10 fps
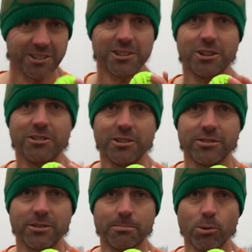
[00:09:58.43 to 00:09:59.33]
could
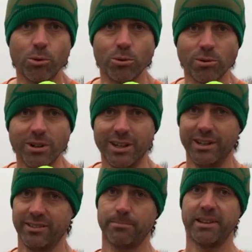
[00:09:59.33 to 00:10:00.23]
use the ball,
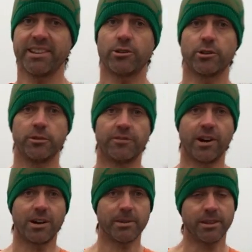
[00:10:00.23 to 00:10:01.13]
depending on your
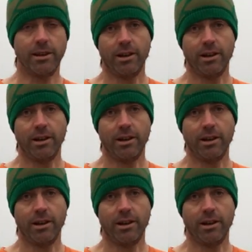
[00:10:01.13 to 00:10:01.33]
environment.